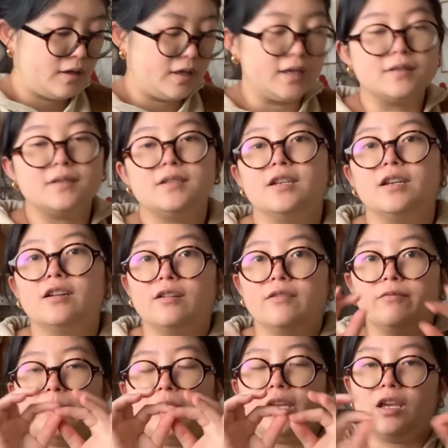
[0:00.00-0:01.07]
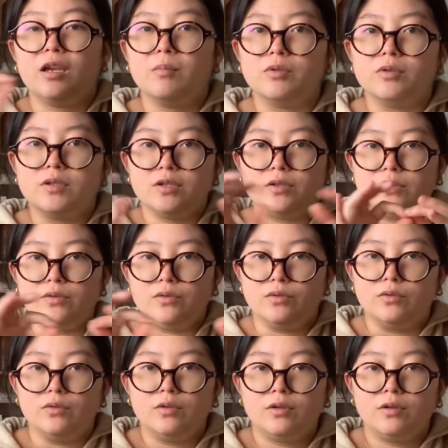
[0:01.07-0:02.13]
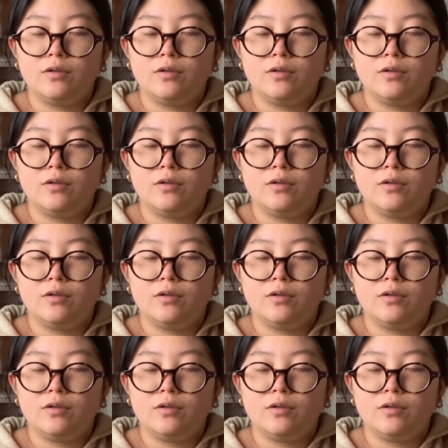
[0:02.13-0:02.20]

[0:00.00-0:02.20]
Instead of being able to